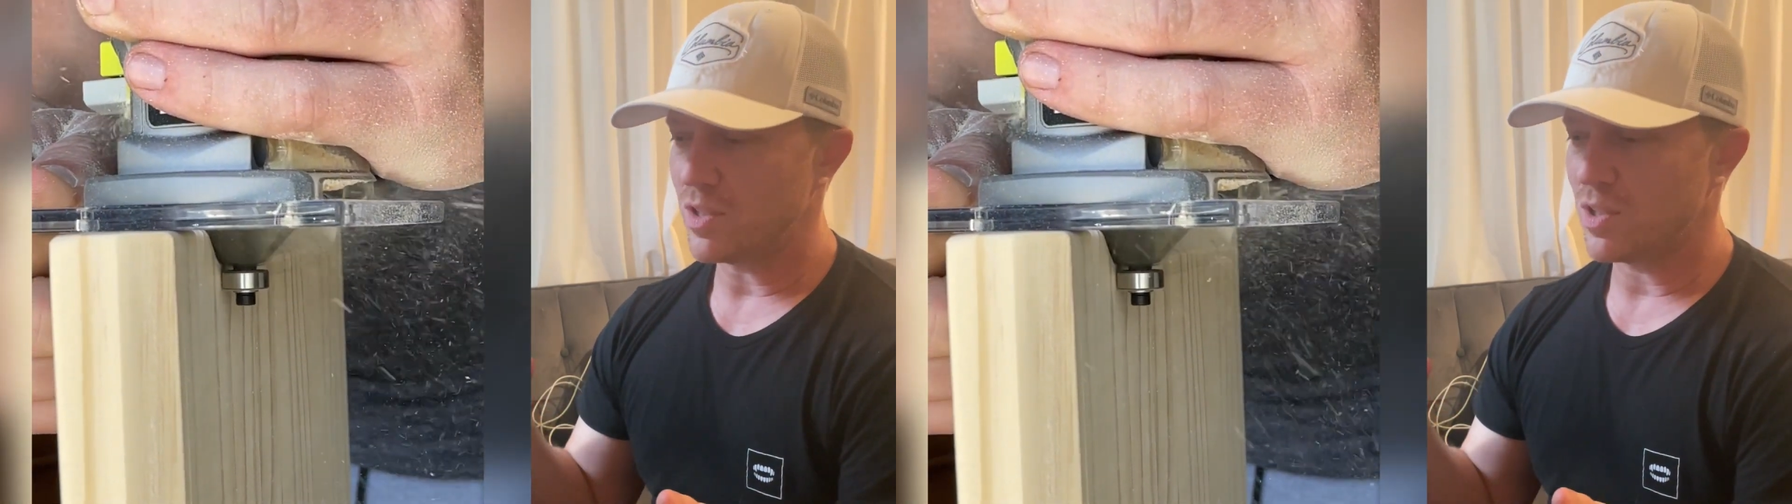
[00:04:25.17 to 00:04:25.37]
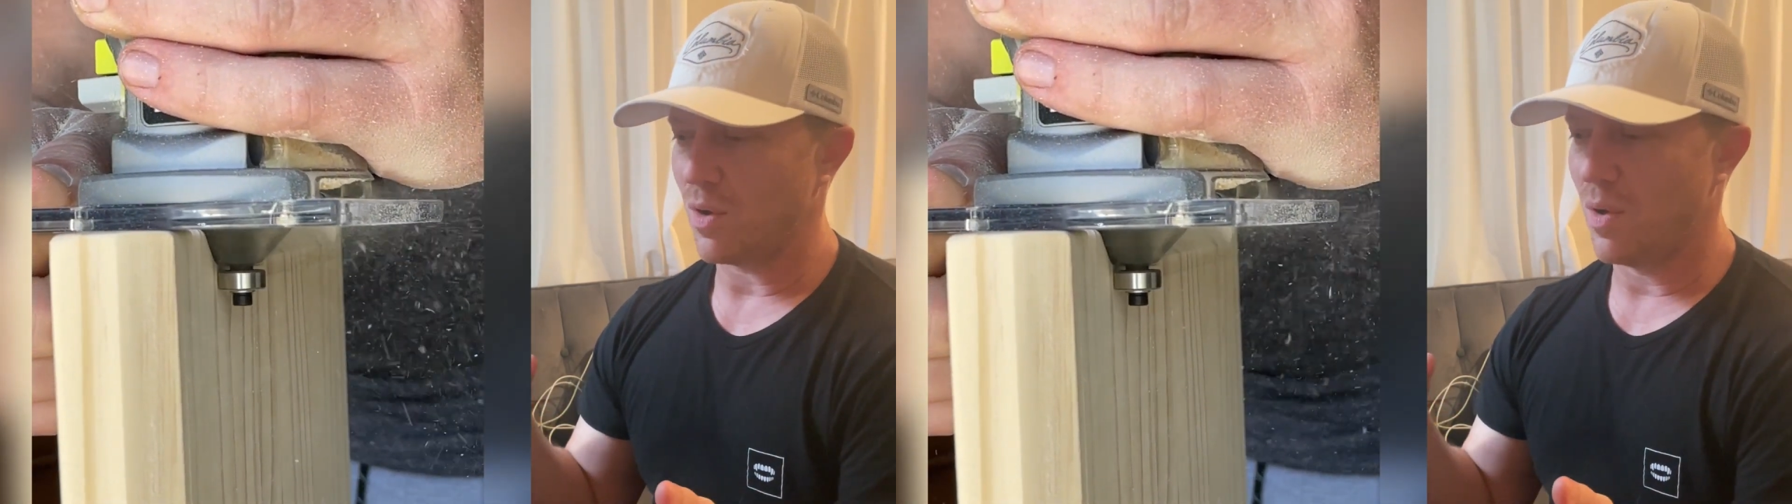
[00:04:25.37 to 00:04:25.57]

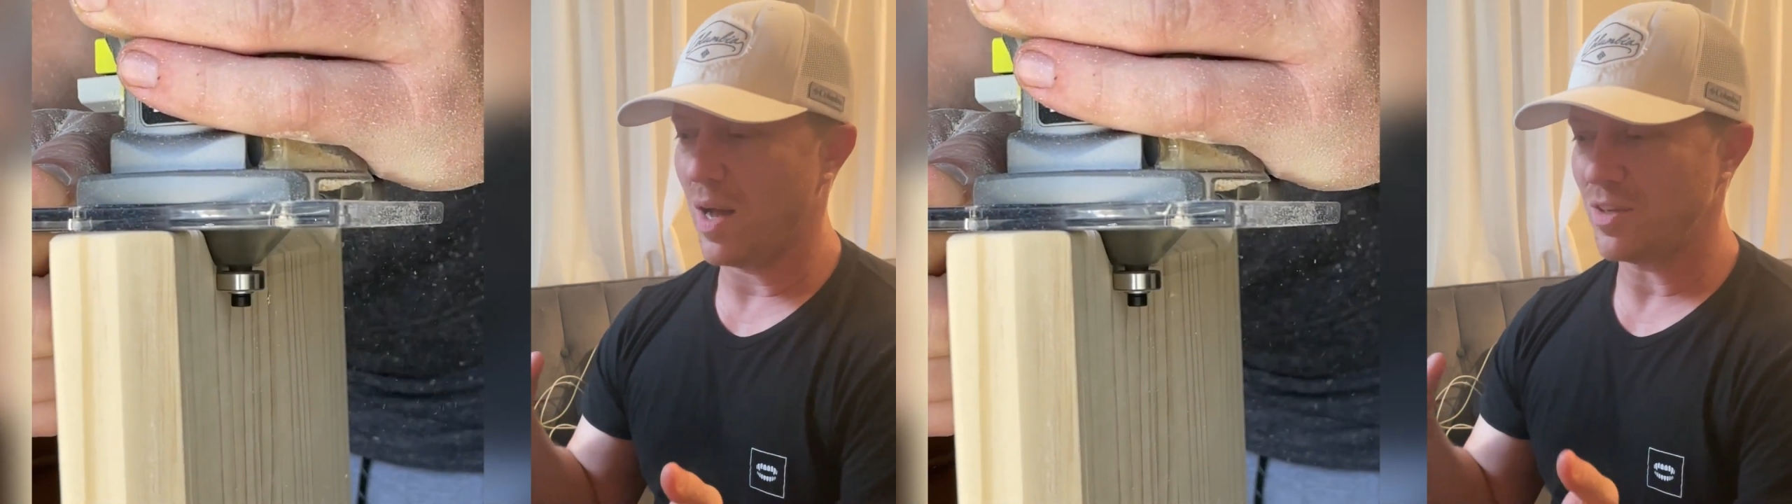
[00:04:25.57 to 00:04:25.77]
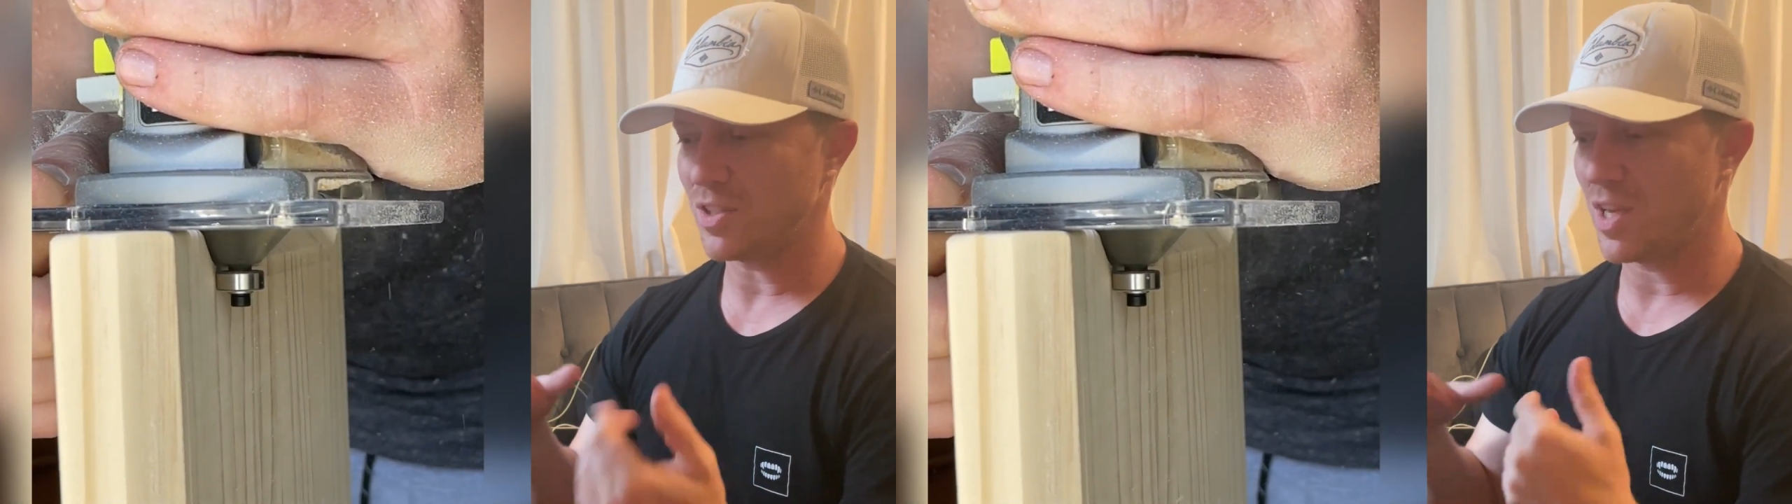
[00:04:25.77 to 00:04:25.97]
so
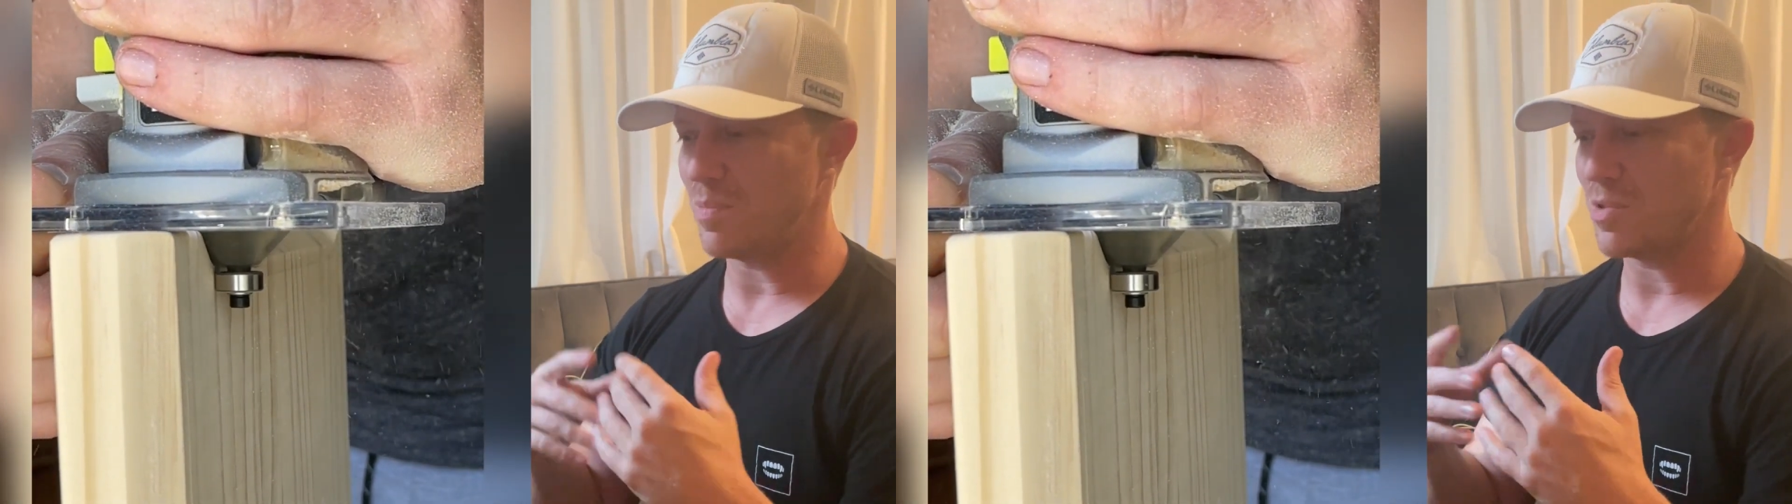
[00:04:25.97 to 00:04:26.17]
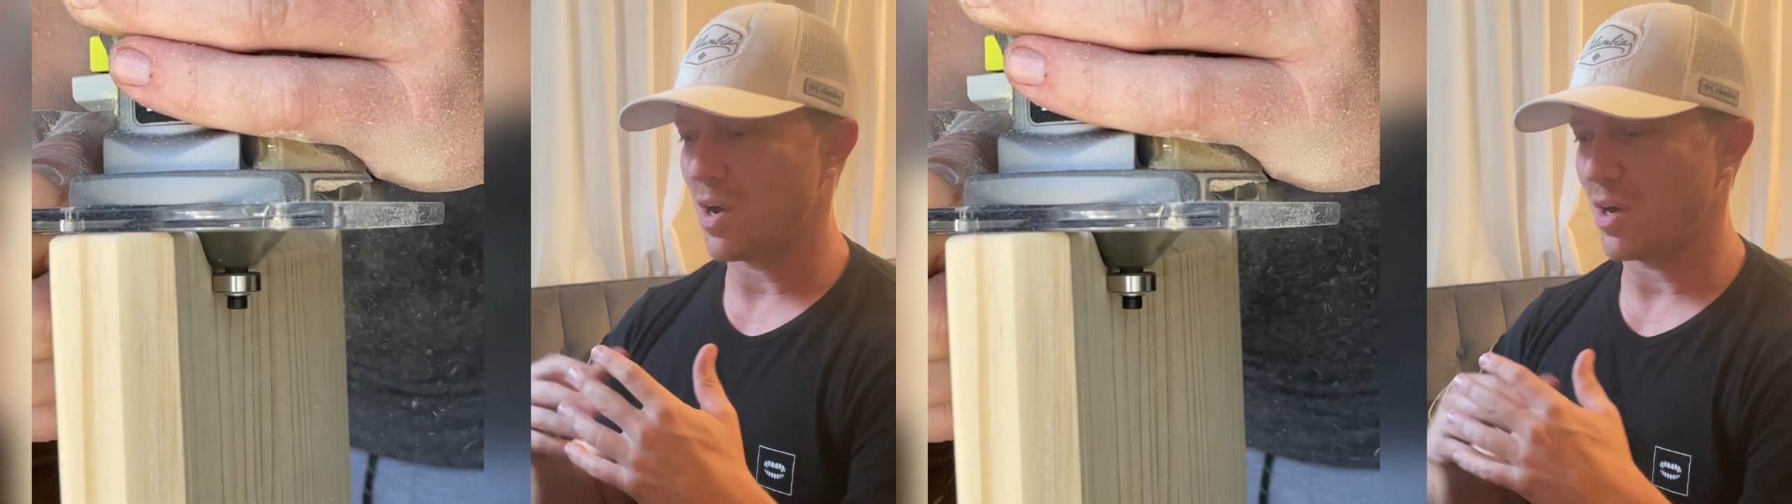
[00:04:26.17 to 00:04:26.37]
I'll just
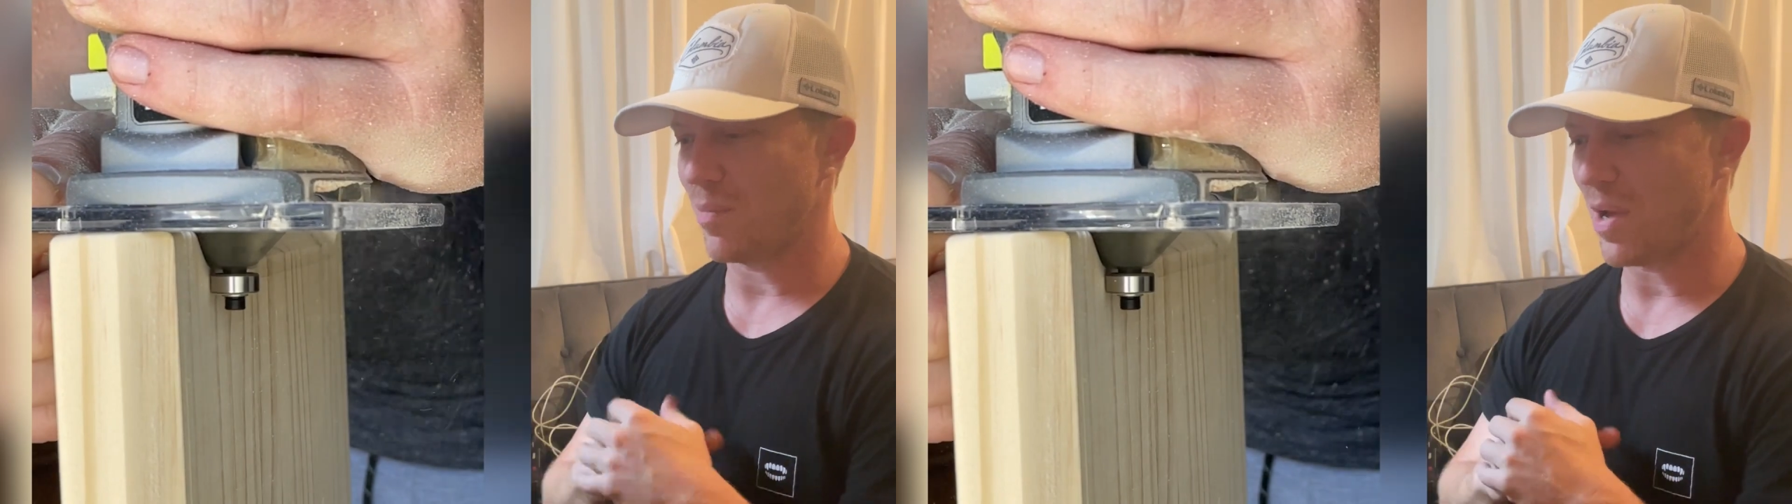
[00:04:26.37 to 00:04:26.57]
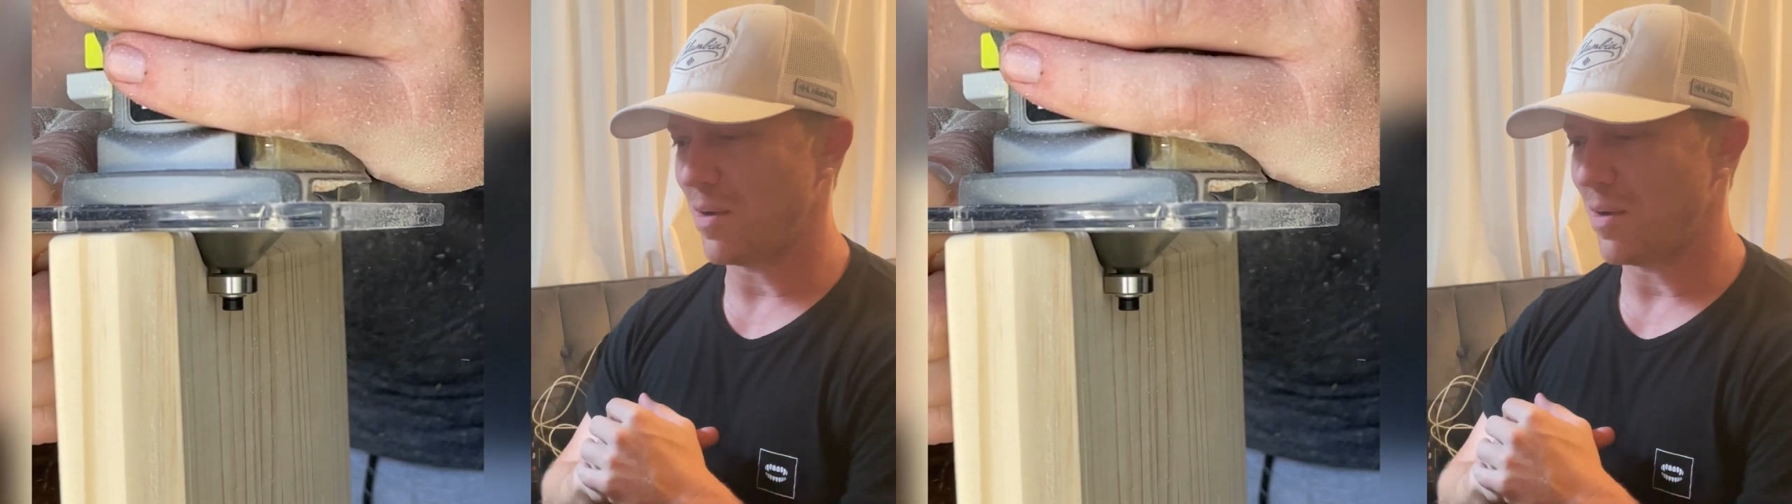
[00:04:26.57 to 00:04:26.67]
keep talking about